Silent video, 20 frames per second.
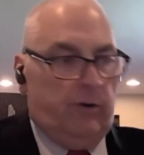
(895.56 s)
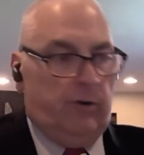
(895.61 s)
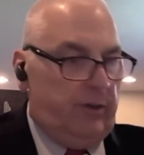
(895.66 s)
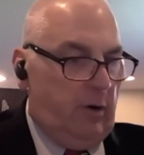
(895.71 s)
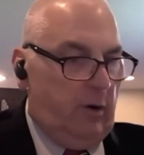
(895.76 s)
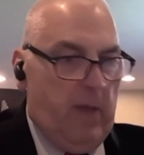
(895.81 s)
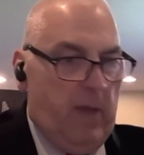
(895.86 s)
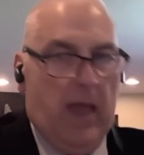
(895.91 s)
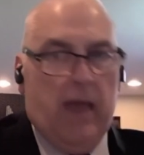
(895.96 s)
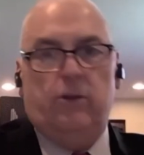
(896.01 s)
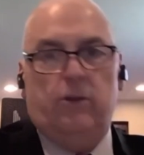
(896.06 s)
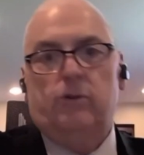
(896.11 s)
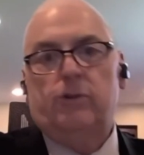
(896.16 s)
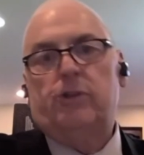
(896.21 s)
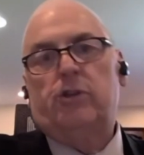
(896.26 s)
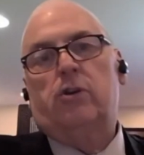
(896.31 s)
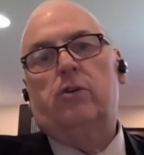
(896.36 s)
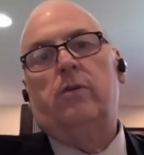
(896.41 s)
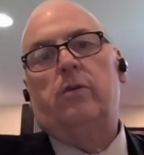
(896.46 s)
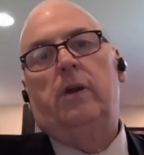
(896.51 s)
their
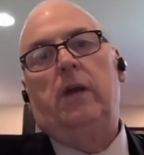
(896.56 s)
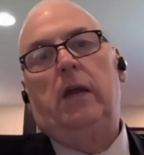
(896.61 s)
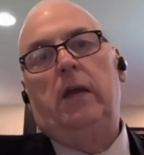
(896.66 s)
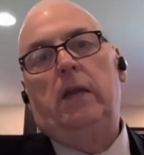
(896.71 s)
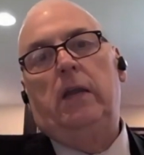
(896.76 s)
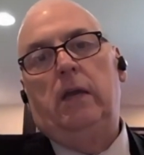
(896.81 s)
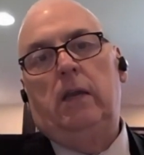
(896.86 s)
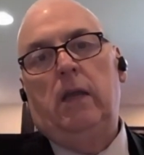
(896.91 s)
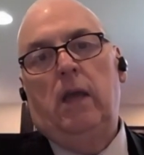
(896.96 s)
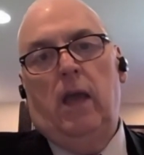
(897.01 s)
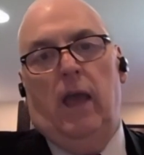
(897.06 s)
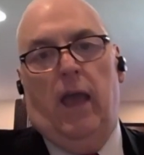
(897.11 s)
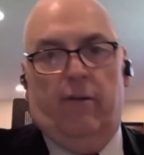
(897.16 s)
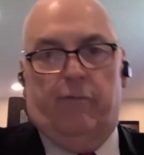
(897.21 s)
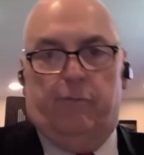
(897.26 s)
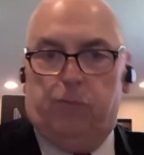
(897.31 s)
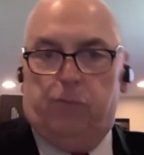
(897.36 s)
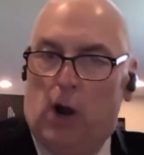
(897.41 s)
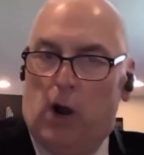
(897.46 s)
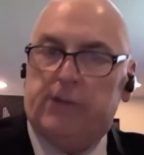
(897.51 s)
manuals created,
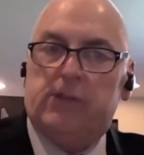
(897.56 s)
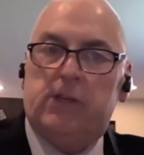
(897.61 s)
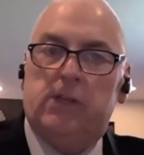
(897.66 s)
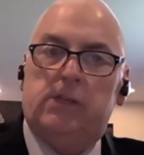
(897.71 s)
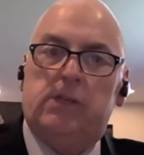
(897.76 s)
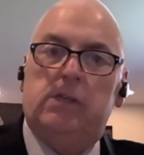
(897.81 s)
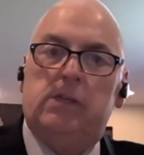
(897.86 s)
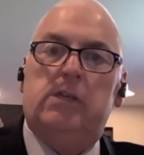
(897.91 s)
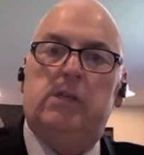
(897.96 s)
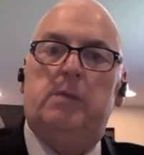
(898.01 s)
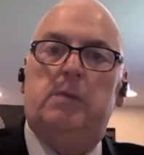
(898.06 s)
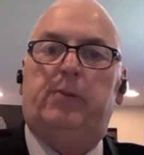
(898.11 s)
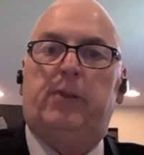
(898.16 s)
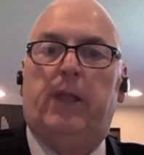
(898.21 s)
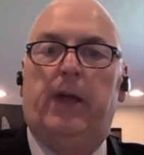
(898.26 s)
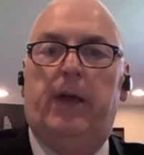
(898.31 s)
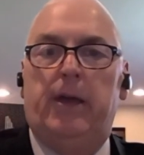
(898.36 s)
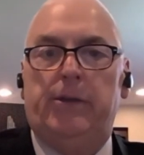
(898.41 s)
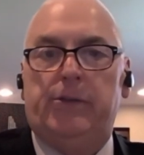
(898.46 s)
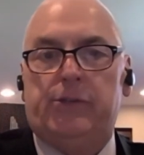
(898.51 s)
have processes in
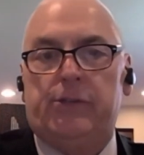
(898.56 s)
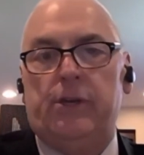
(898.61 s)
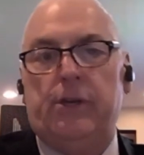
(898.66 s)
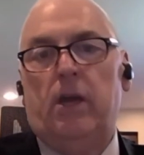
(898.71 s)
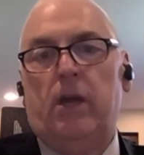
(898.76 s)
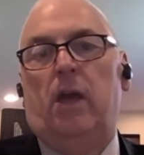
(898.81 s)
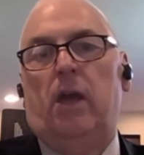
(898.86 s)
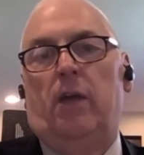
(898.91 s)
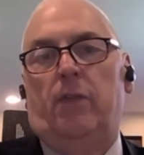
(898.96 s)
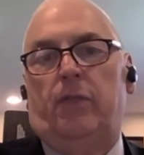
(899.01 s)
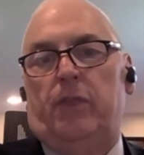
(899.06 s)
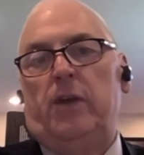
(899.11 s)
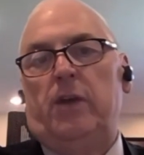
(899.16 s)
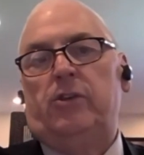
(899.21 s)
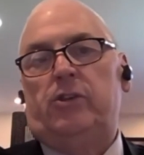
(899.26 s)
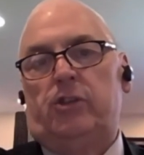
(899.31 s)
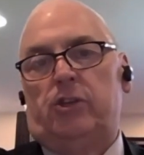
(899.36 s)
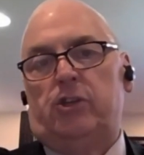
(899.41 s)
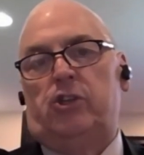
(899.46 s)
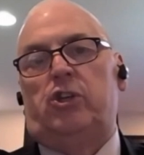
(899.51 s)
place, and
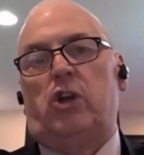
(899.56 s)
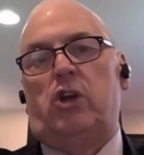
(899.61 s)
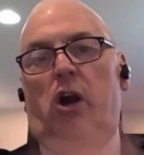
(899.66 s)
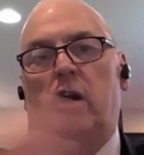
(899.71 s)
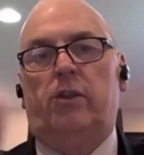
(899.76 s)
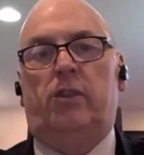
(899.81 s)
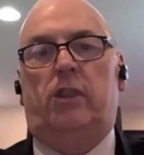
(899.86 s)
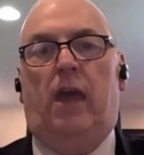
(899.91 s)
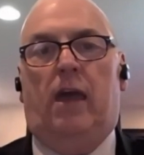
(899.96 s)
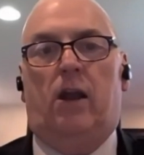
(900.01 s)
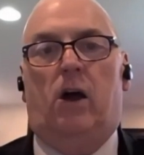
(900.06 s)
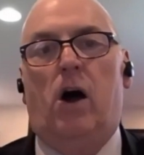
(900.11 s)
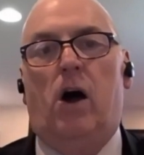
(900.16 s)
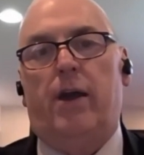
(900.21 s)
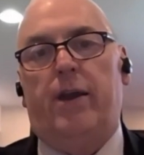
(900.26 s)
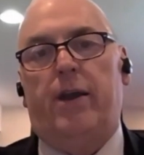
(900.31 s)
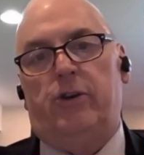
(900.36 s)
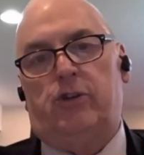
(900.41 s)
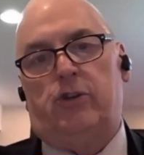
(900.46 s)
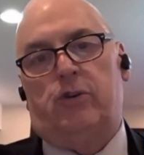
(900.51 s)
things to start that
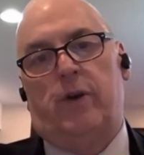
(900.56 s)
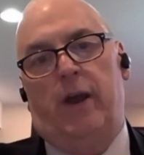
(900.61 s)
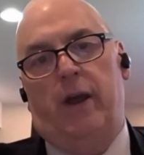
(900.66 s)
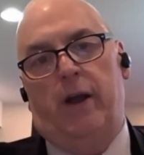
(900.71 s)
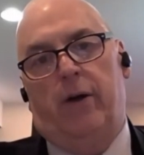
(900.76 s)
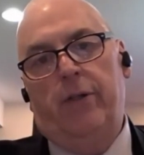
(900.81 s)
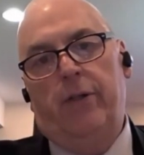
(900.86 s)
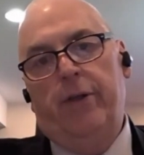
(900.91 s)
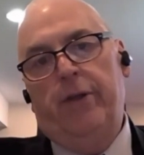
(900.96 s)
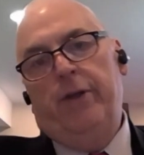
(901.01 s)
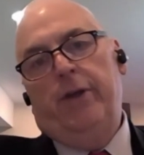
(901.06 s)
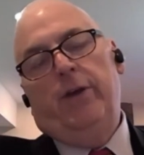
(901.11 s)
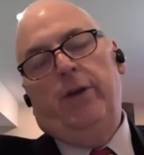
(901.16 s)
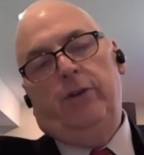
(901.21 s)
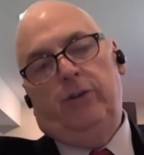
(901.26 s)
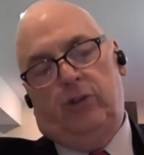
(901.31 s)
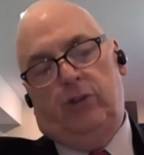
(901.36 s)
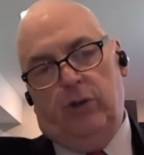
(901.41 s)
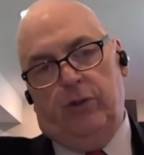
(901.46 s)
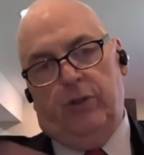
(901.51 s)
audit trail,
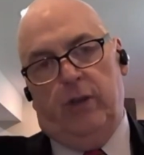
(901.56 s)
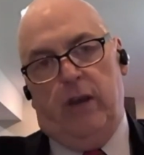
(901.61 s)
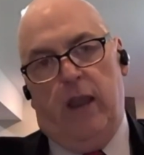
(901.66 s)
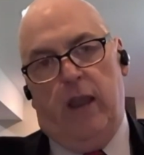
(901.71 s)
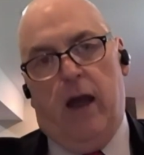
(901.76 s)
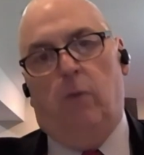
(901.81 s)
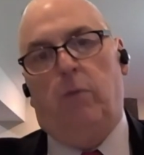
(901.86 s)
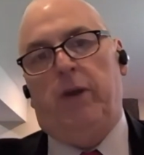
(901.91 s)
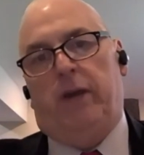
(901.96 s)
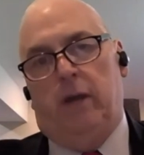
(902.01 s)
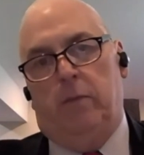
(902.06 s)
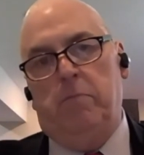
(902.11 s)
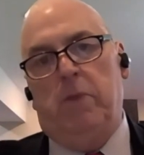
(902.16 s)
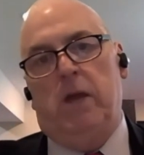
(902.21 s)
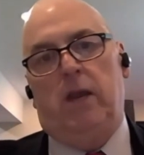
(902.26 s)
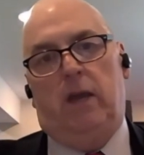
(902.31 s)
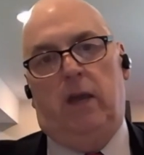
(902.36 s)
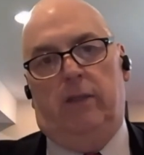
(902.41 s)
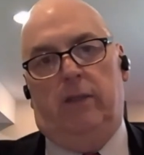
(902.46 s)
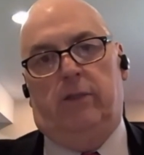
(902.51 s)
so that now we can
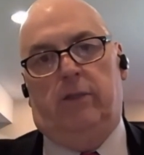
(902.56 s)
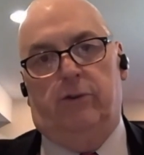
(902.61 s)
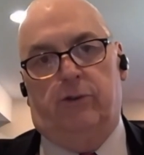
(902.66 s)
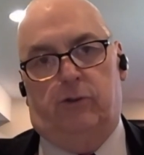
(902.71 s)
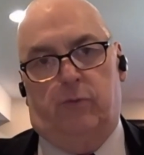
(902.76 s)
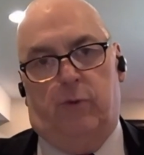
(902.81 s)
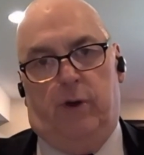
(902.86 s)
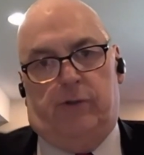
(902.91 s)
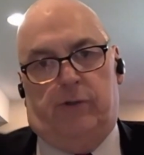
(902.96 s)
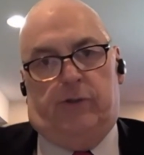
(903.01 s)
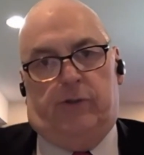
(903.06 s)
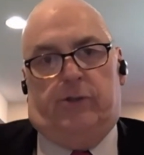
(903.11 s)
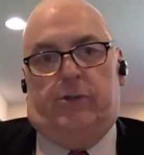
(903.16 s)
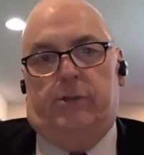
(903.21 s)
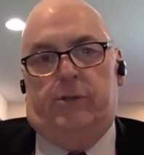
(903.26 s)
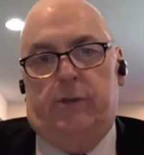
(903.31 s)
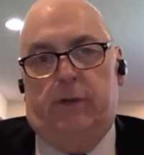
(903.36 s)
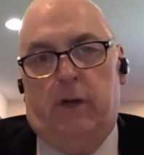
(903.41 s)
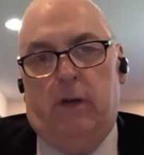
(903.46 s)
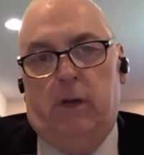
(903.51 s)
mitigate those
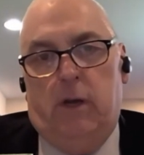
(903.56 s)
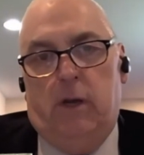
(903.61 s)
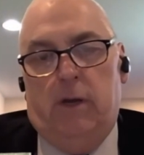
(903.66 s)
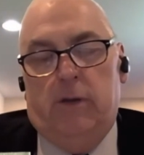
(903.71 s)
risks.